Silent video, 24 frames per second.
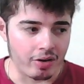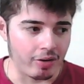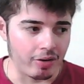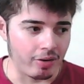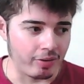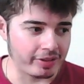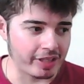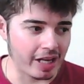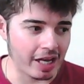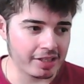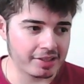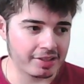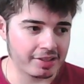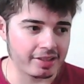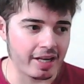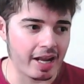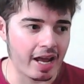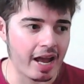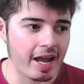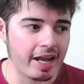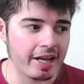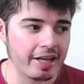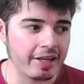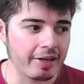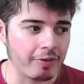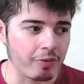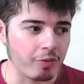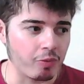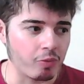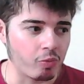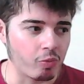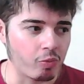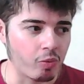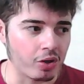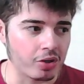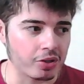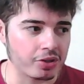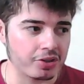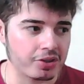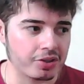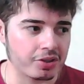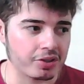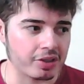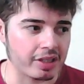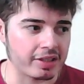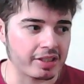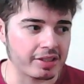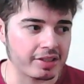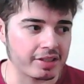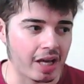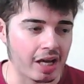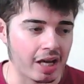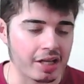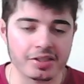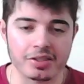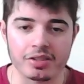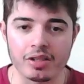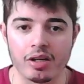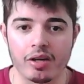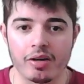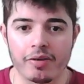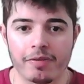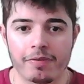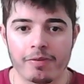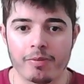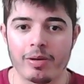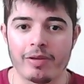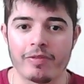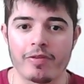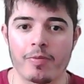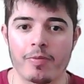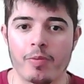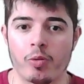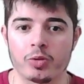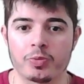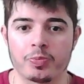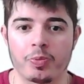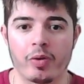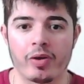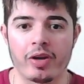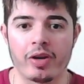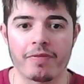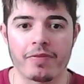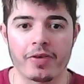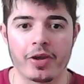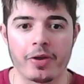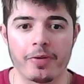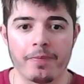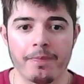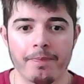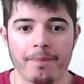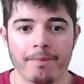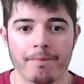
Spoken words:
Yesterday was a disaster from Liverpool's point of view.